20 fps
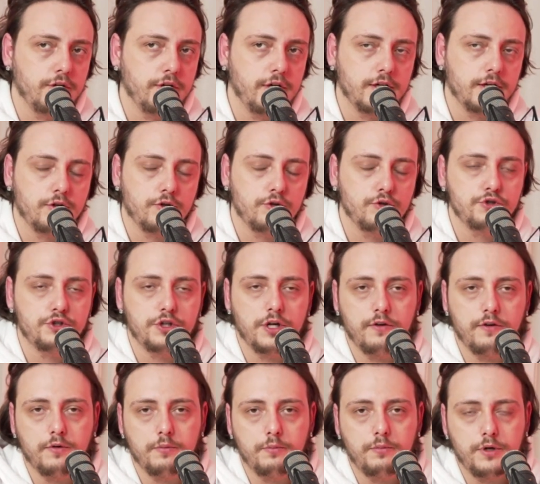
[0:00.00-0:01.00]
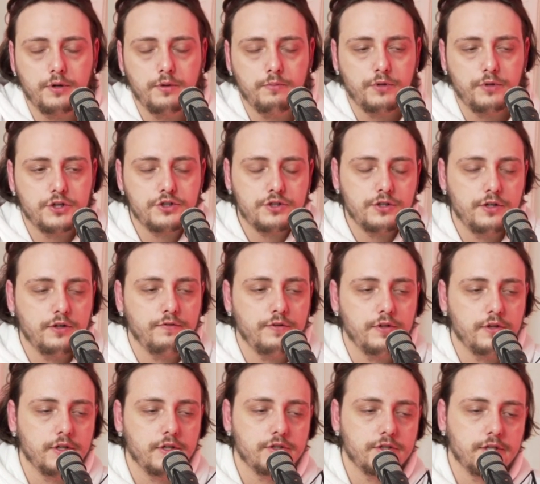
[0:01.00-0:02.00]
You had Khrushchev and Brezhnev
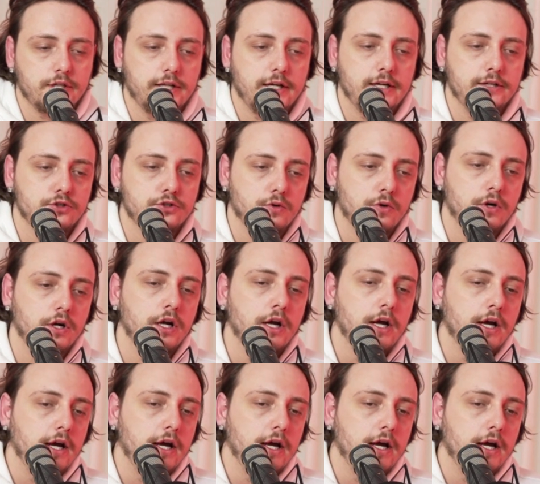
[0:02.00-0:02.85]
and things like that sort.